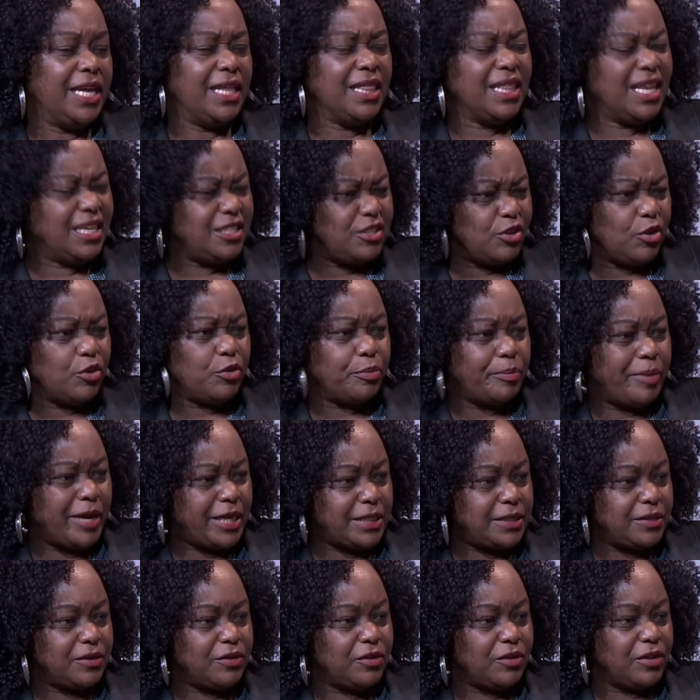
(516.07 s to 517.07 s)
That's not
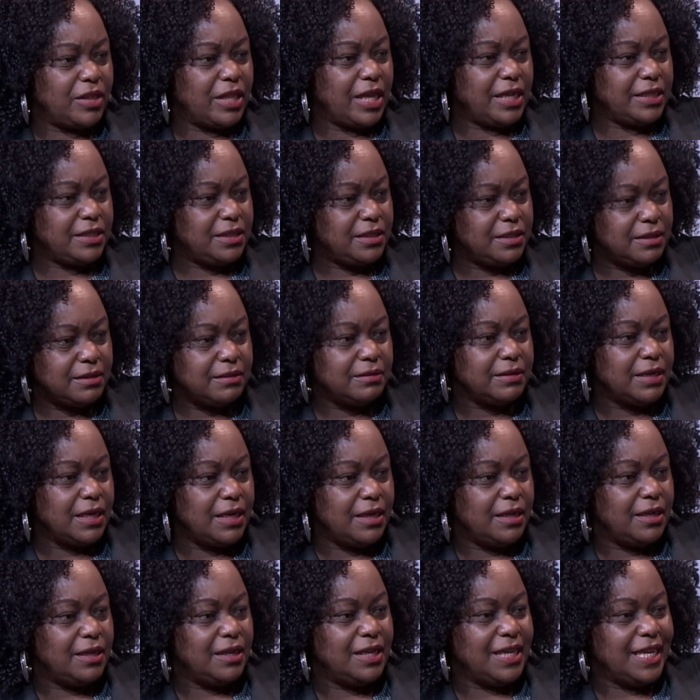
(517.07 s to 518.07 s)
personal. That's
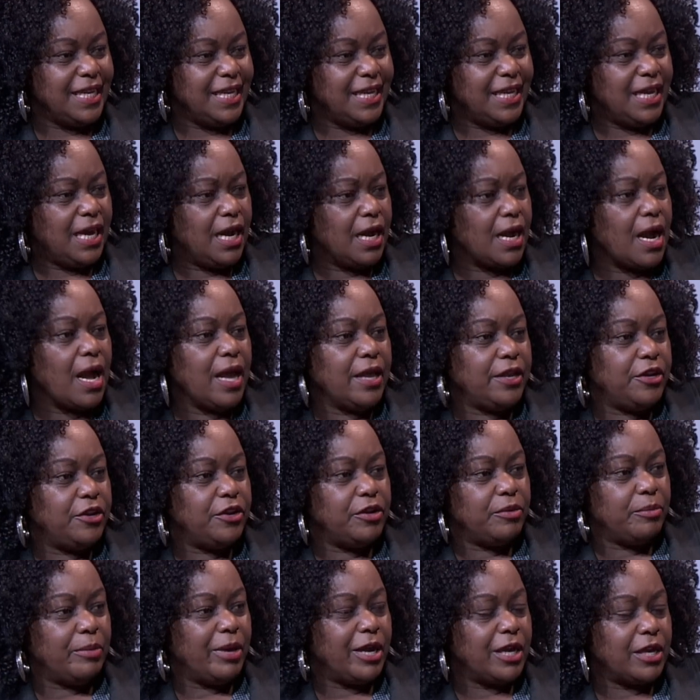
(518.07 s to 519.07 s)
really a kind
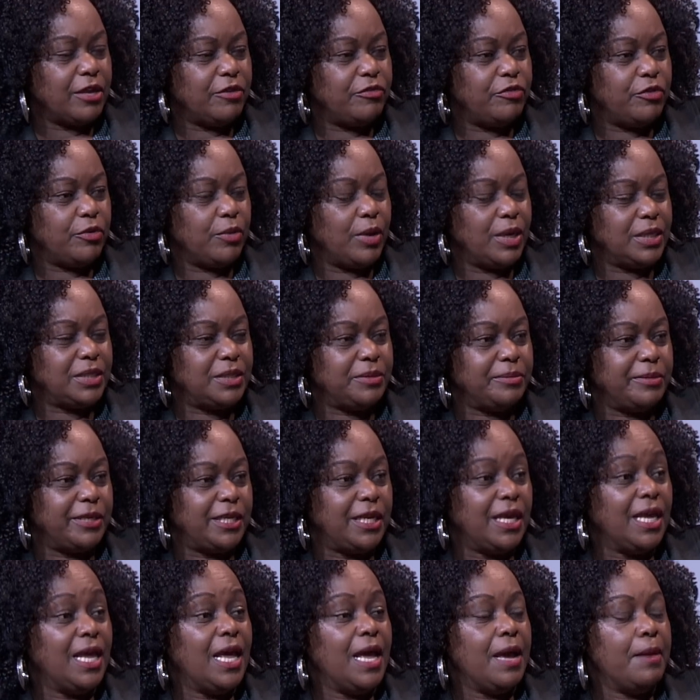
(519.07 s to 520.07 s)
remark if you ask me.
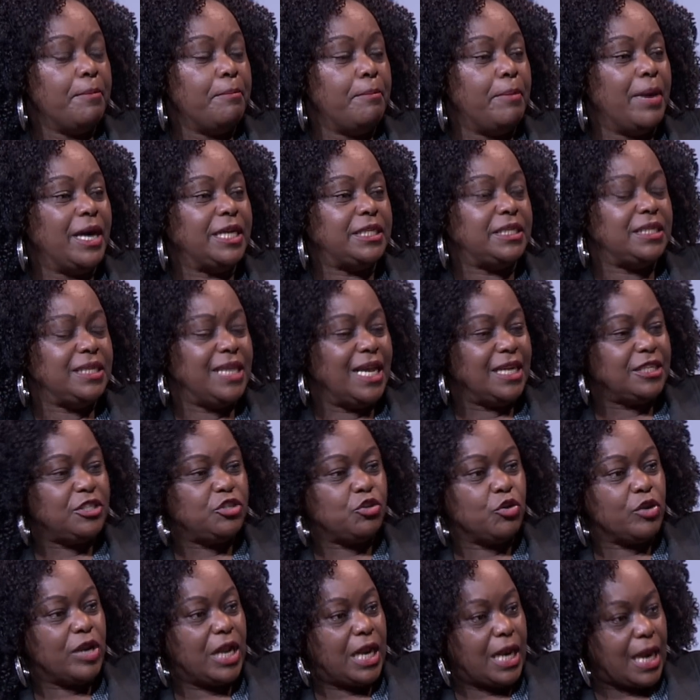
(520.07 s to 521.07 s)
But that's
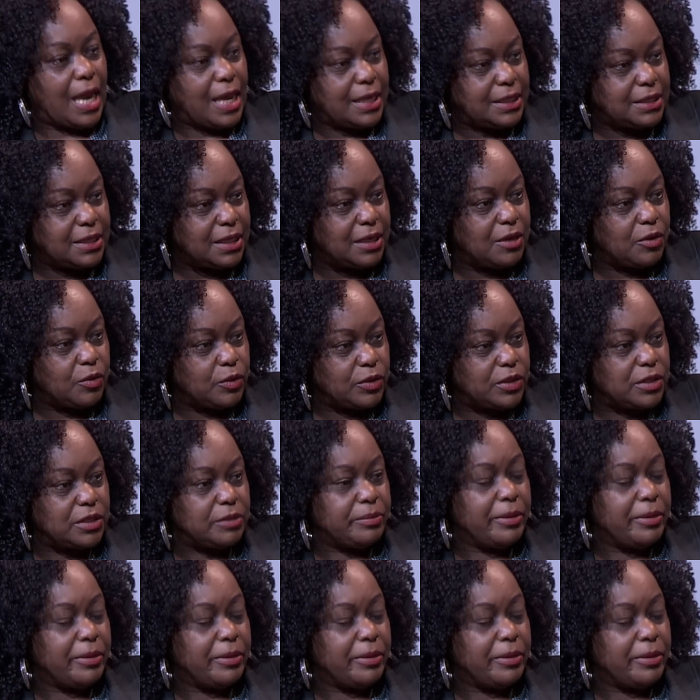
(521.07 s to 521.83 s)
on a lighter note.